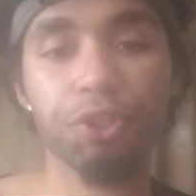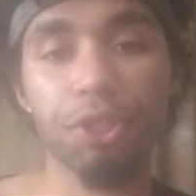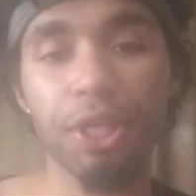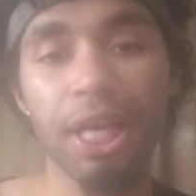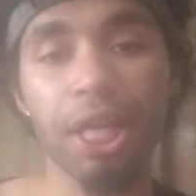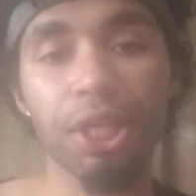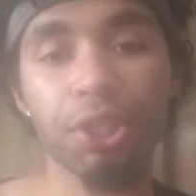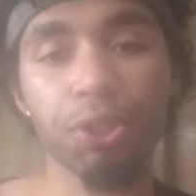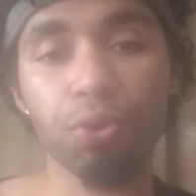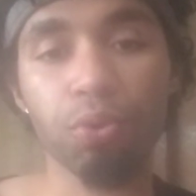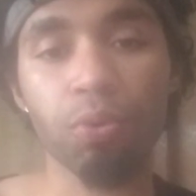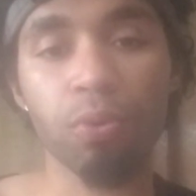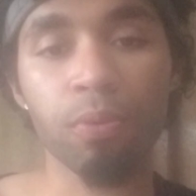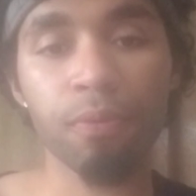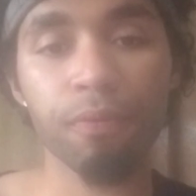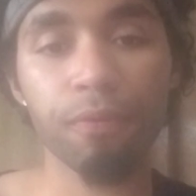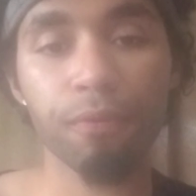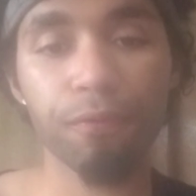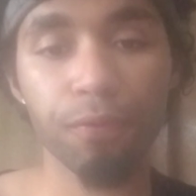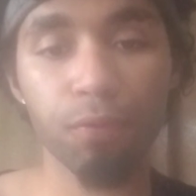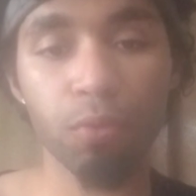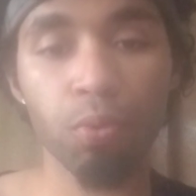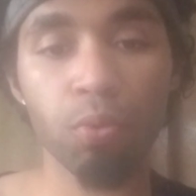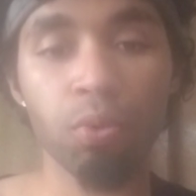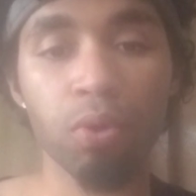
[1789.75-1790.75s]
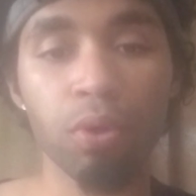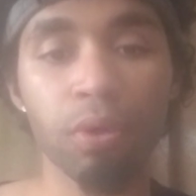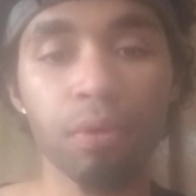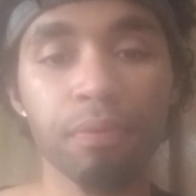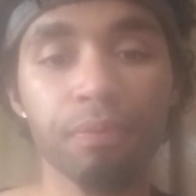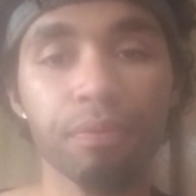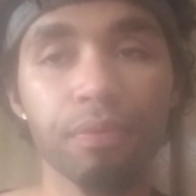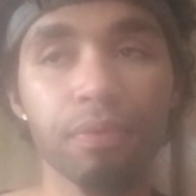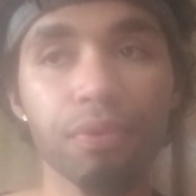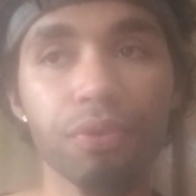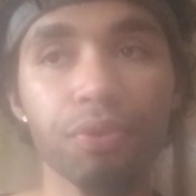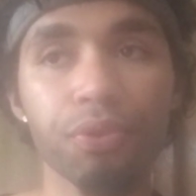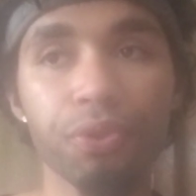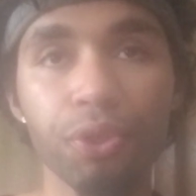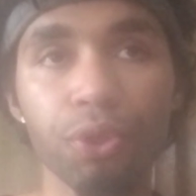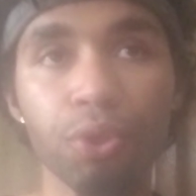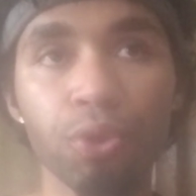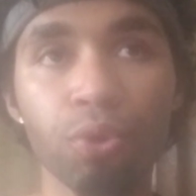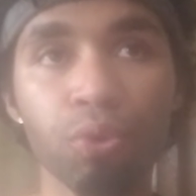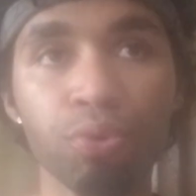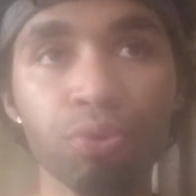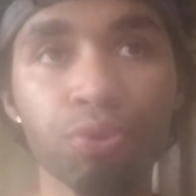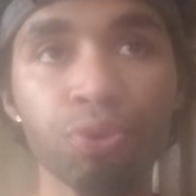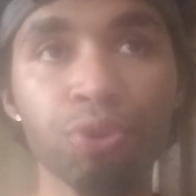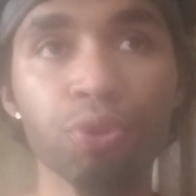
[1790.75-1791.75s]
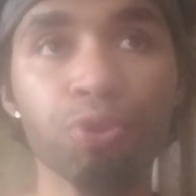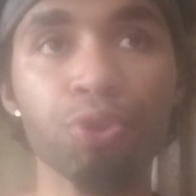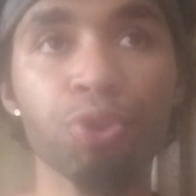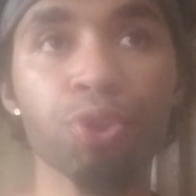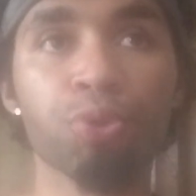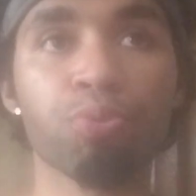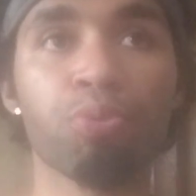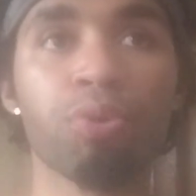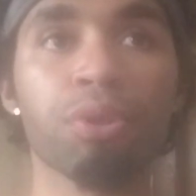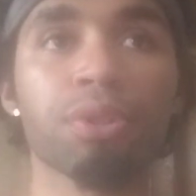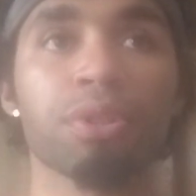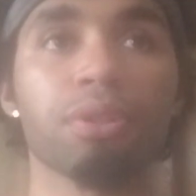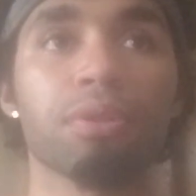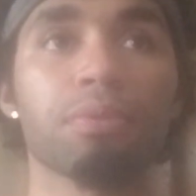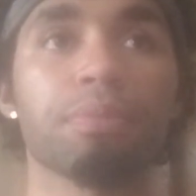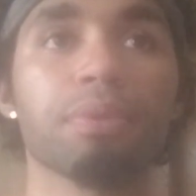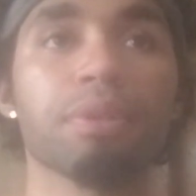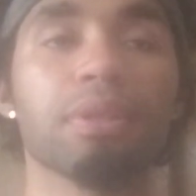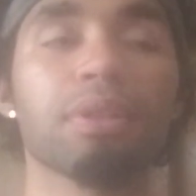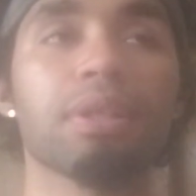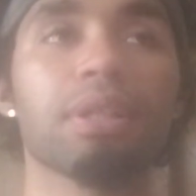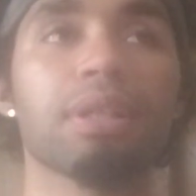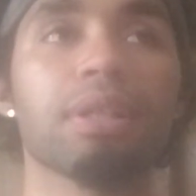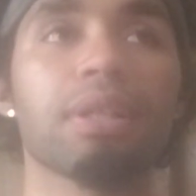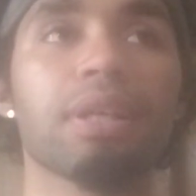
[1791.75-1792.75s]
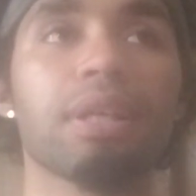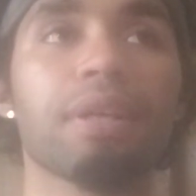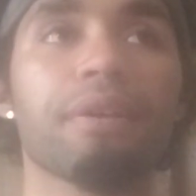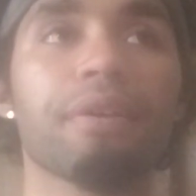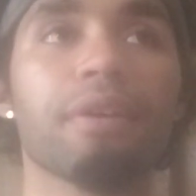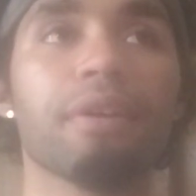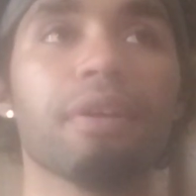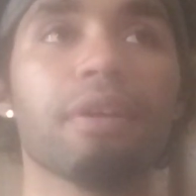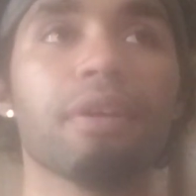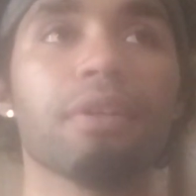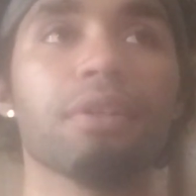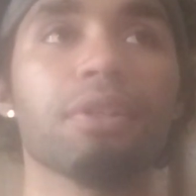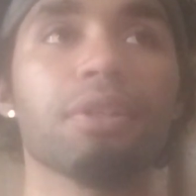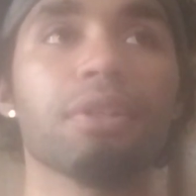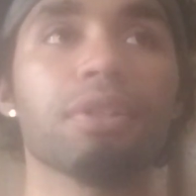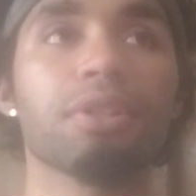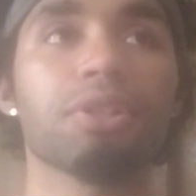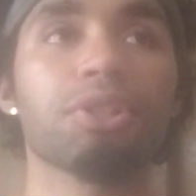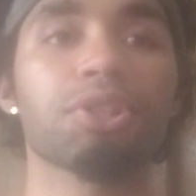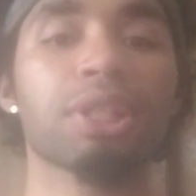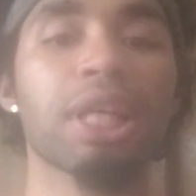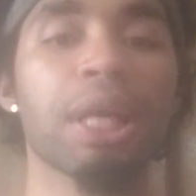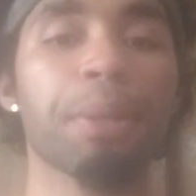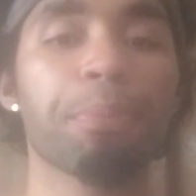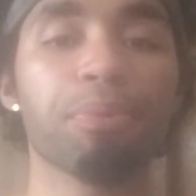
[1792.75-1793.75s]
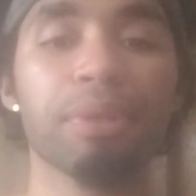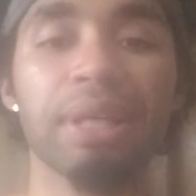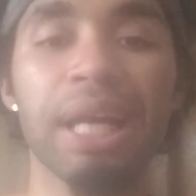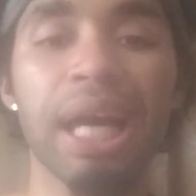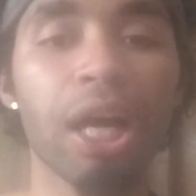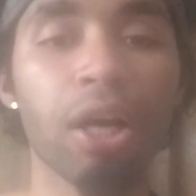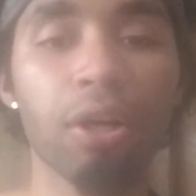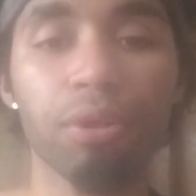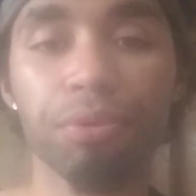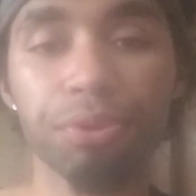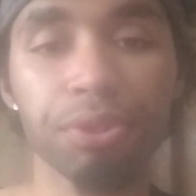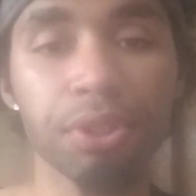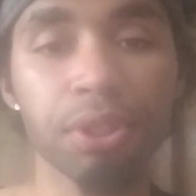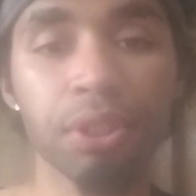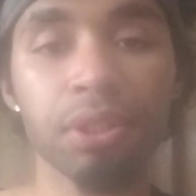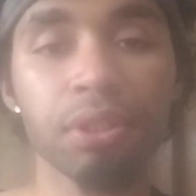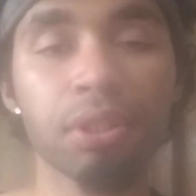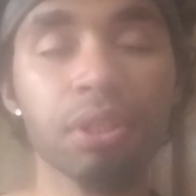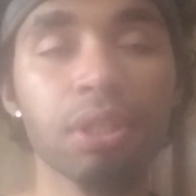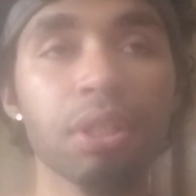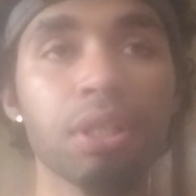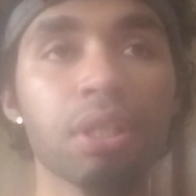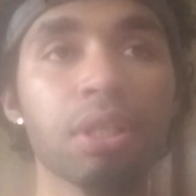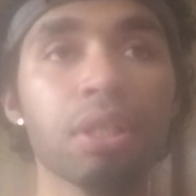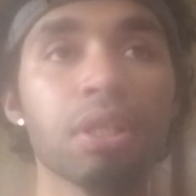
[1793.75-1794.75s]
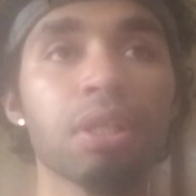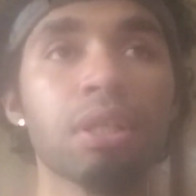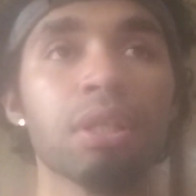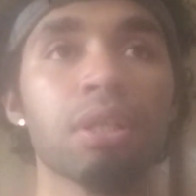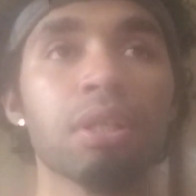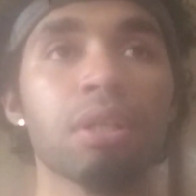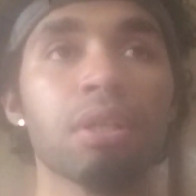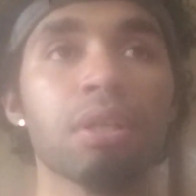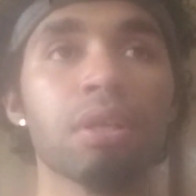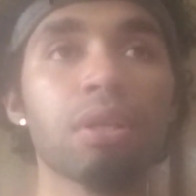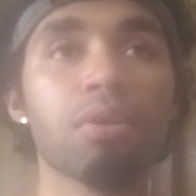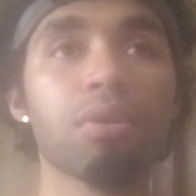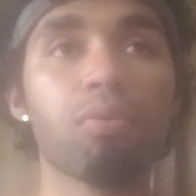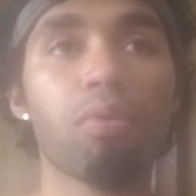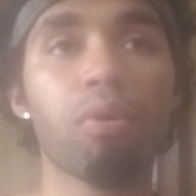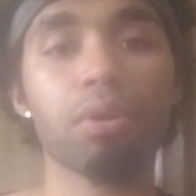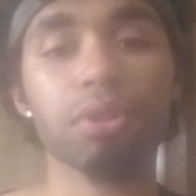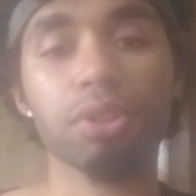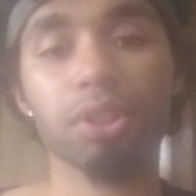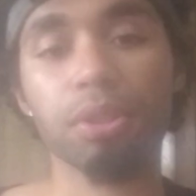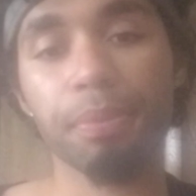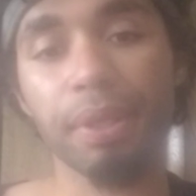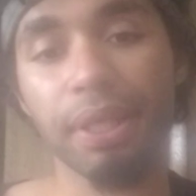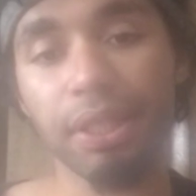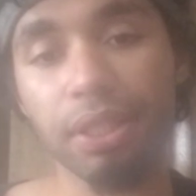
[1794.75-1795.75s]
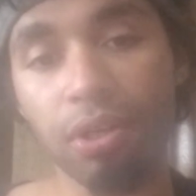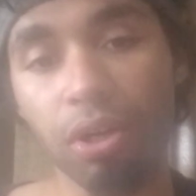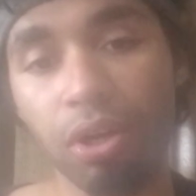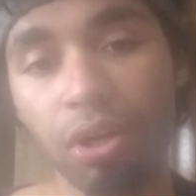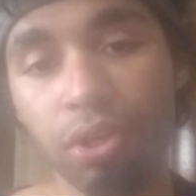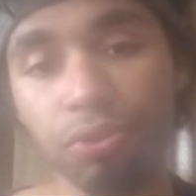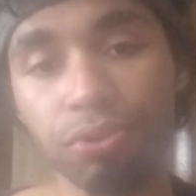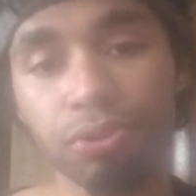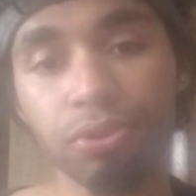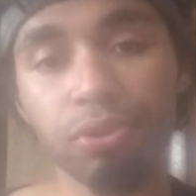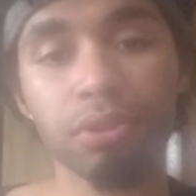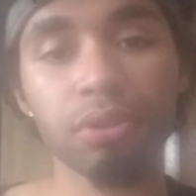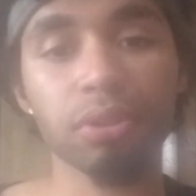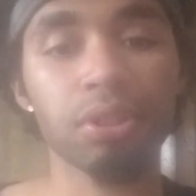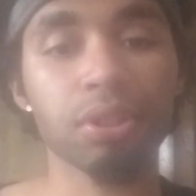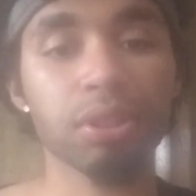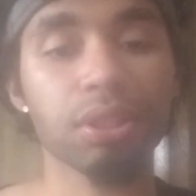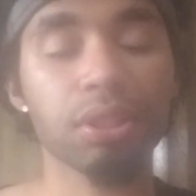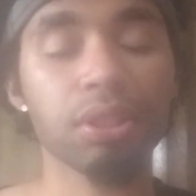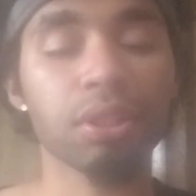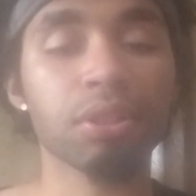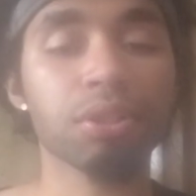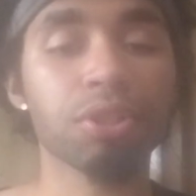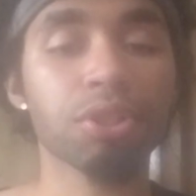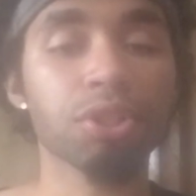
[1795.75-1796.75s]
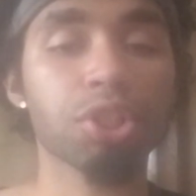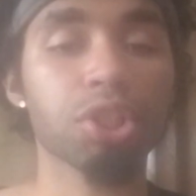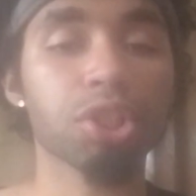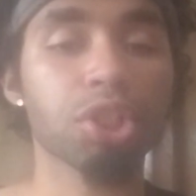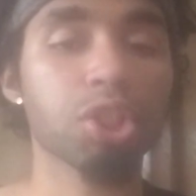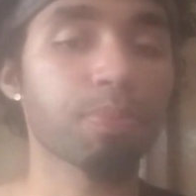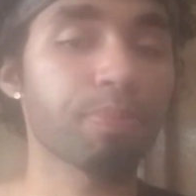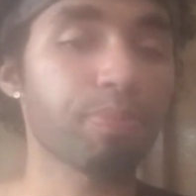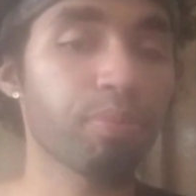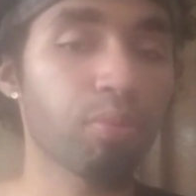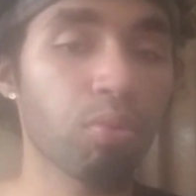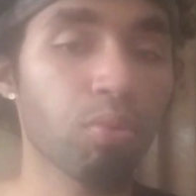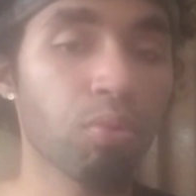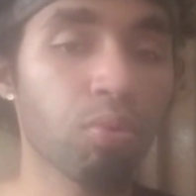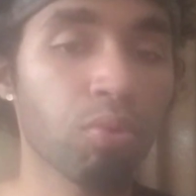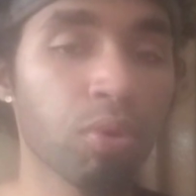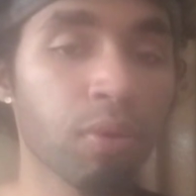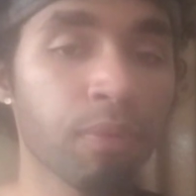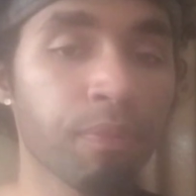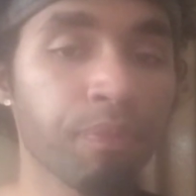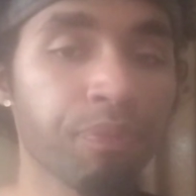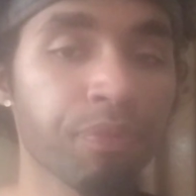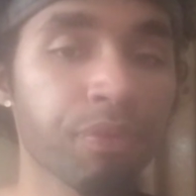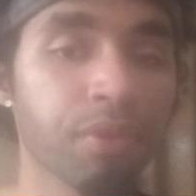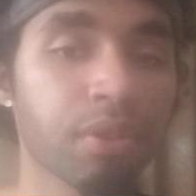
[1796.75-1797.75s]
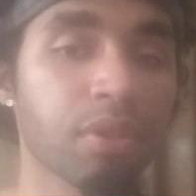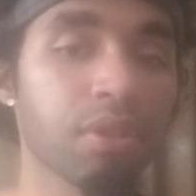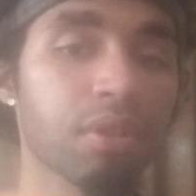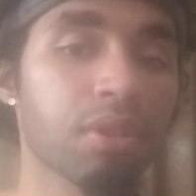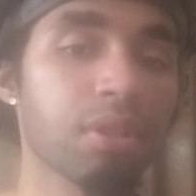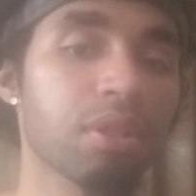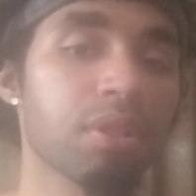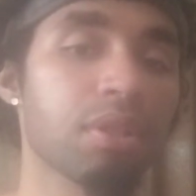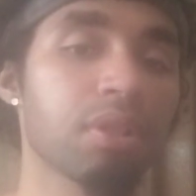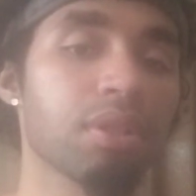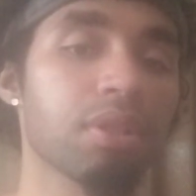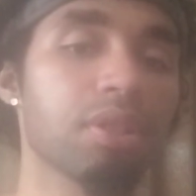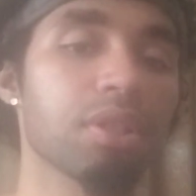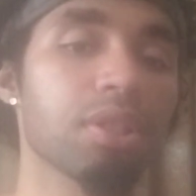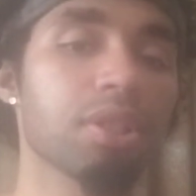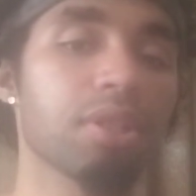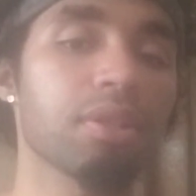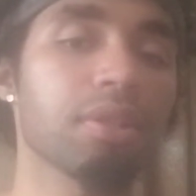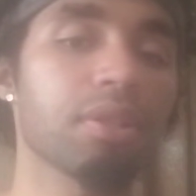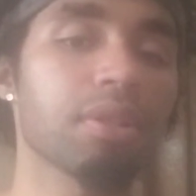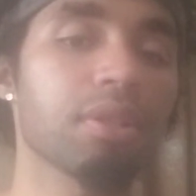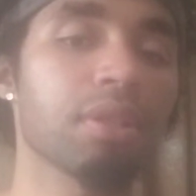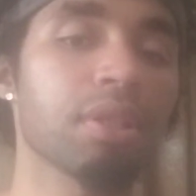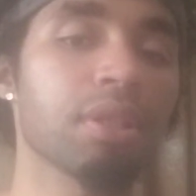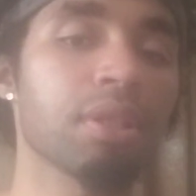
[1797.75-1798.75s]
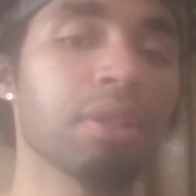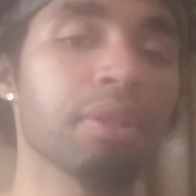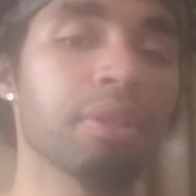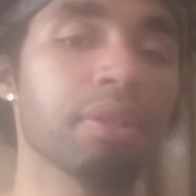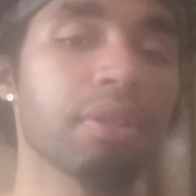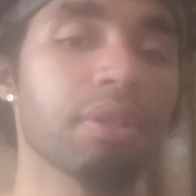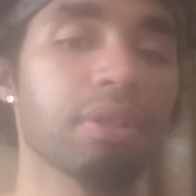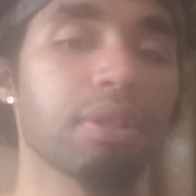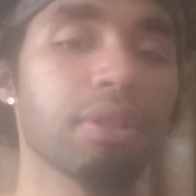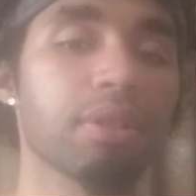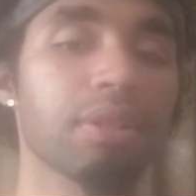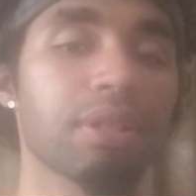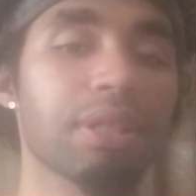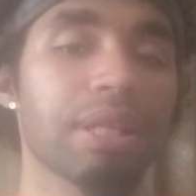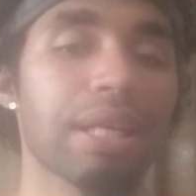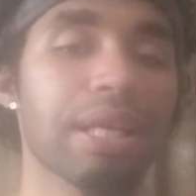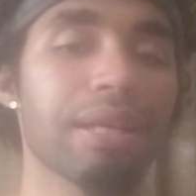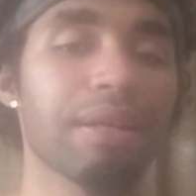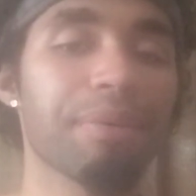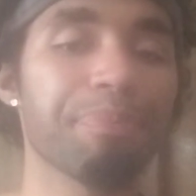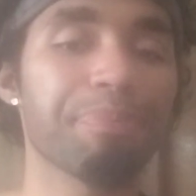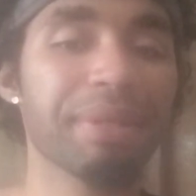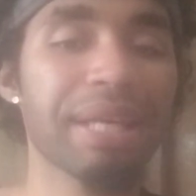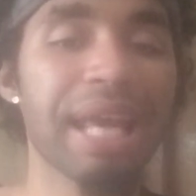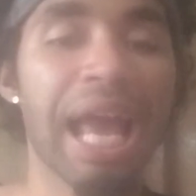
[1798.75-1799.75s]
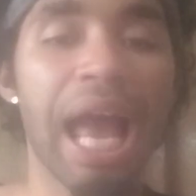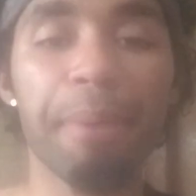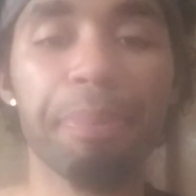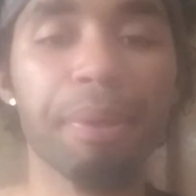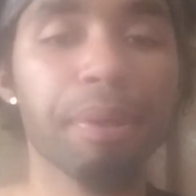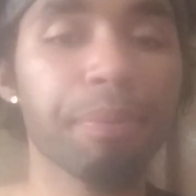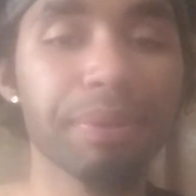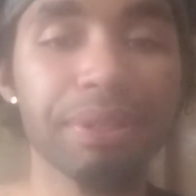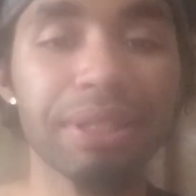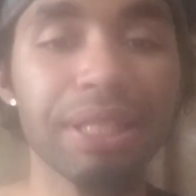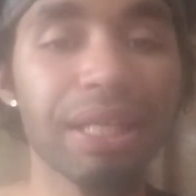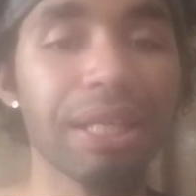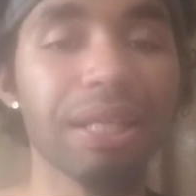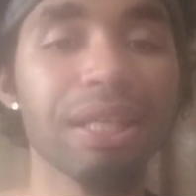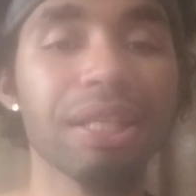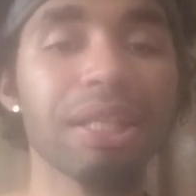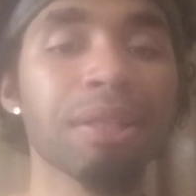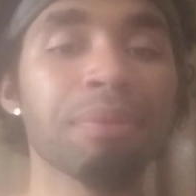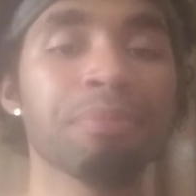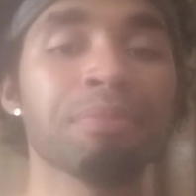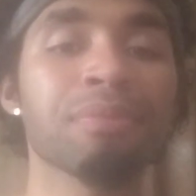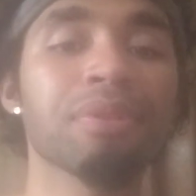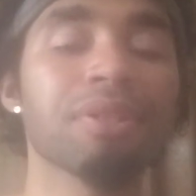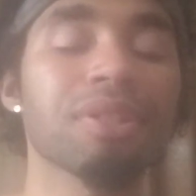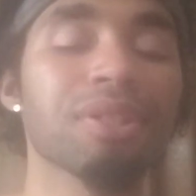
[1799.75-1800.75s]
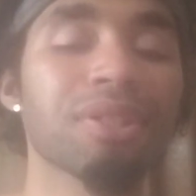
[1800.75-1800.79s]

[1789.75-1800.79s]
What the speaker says: channel for those who just want to be escape reality, watch on my conscious, and just explore and be happy with team